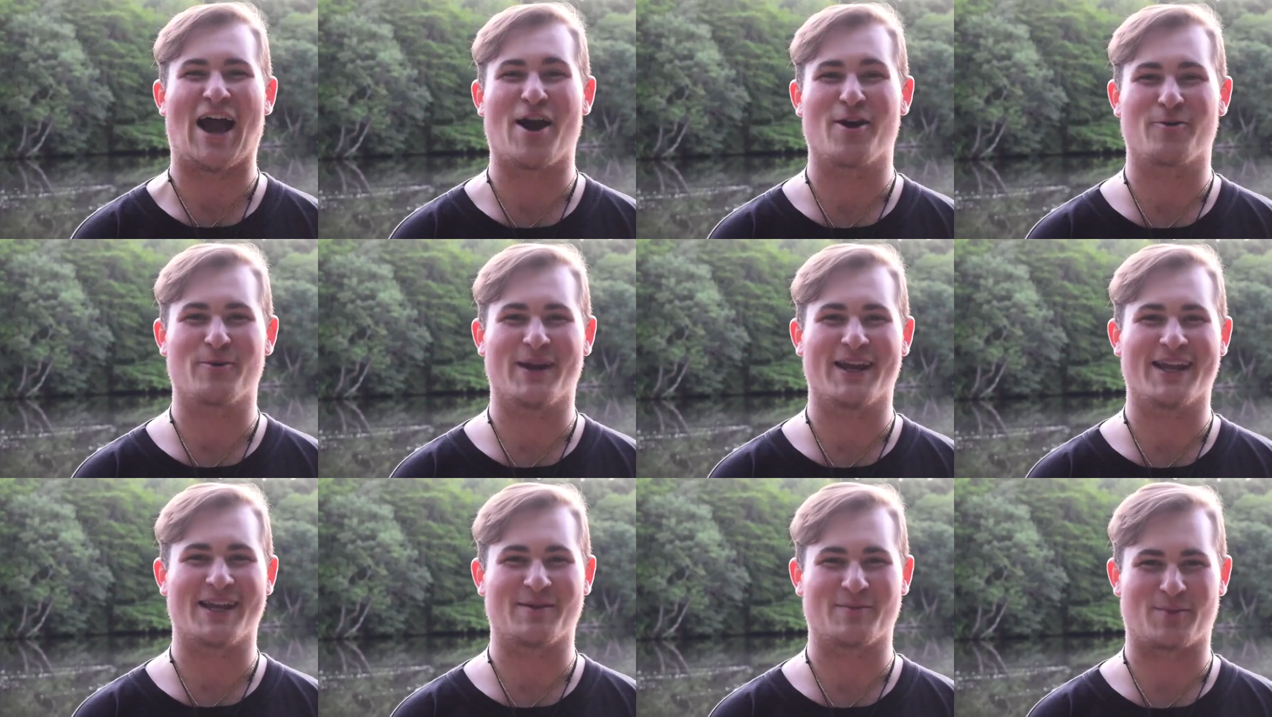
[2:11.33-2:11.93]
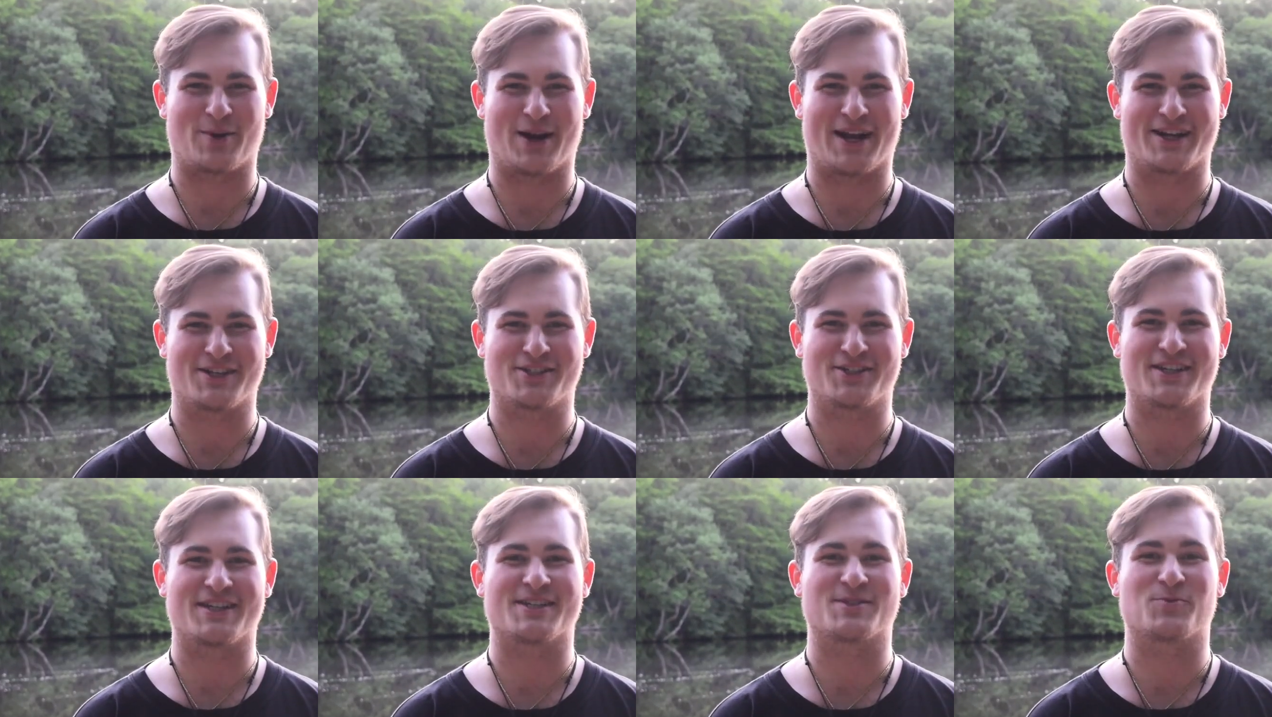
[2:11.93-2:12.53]
Our Reiki
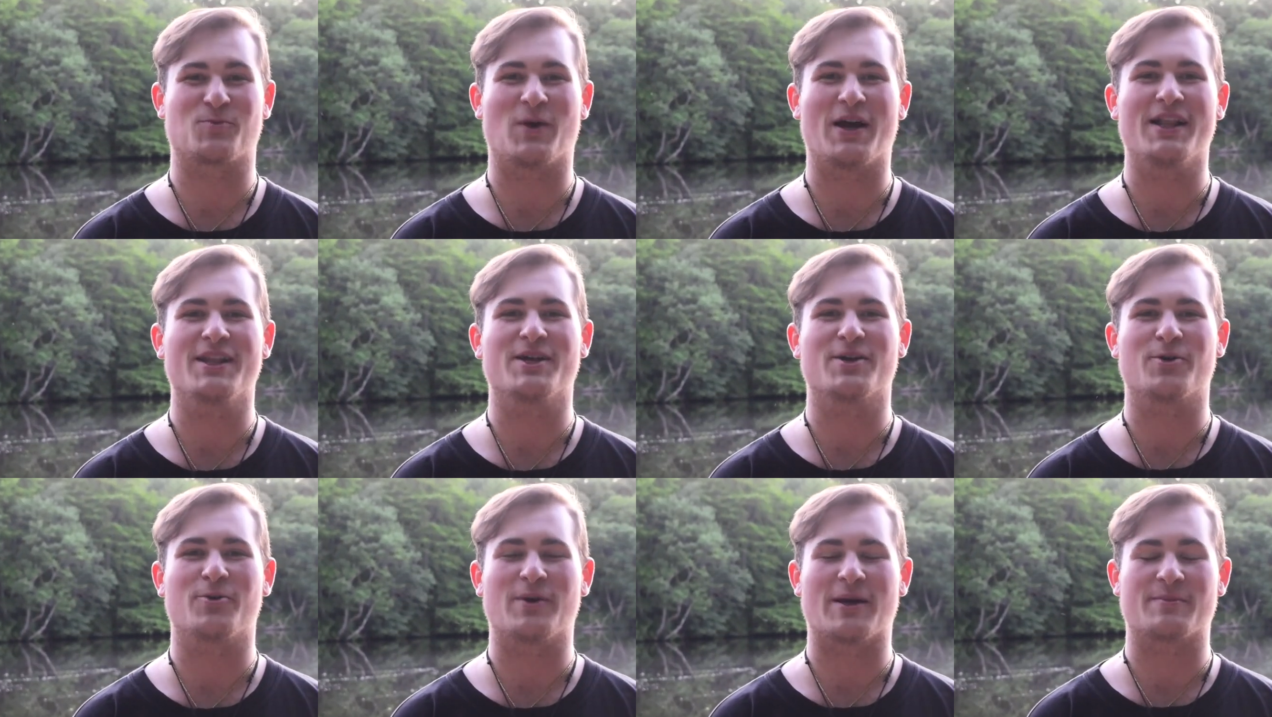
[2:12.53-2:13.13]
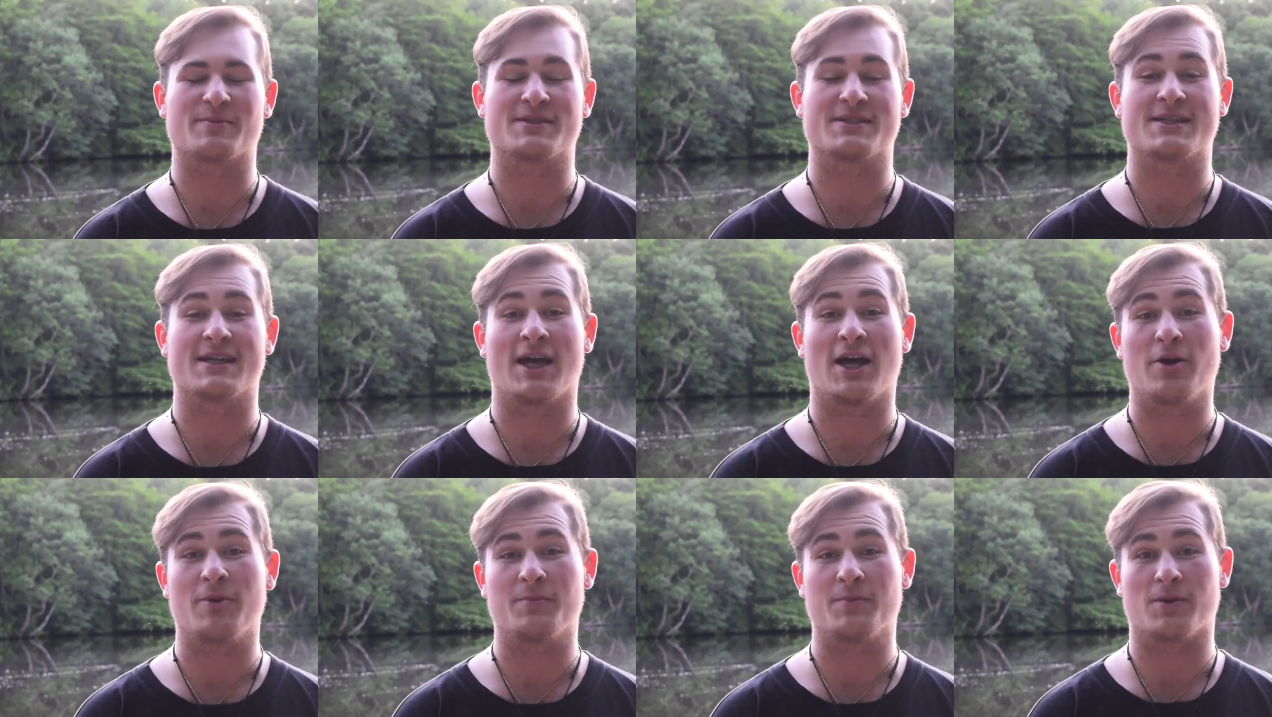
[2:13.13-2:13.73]
branch is well equipped to
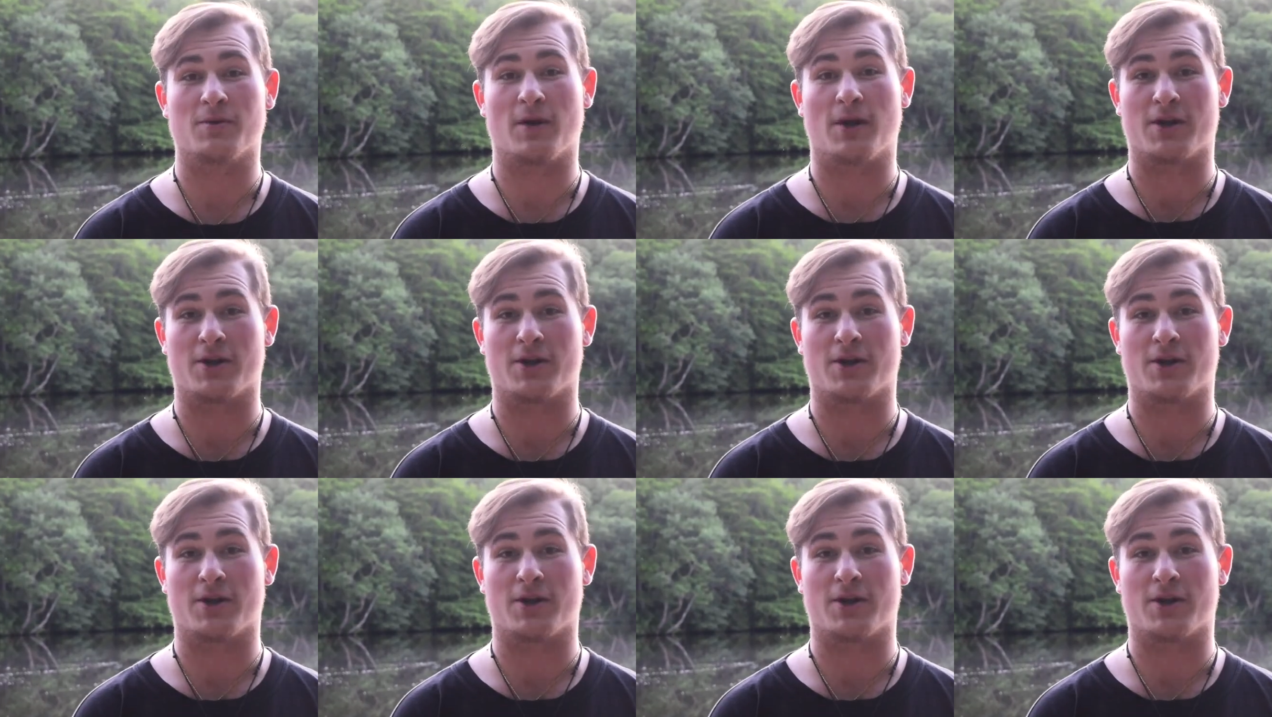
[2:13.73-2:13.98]
help you